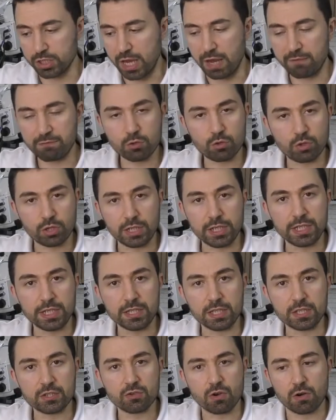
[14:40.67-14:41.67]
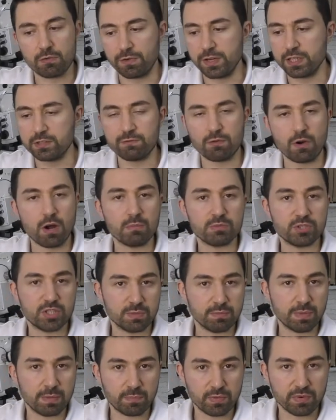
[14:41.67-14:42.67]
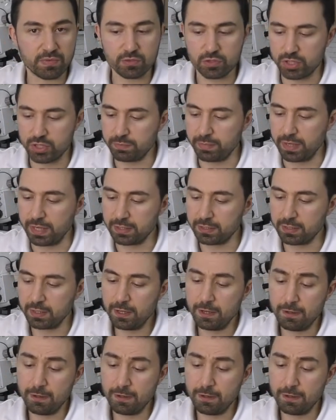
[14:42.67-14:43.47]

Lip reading: have to clean the surface from previous cement,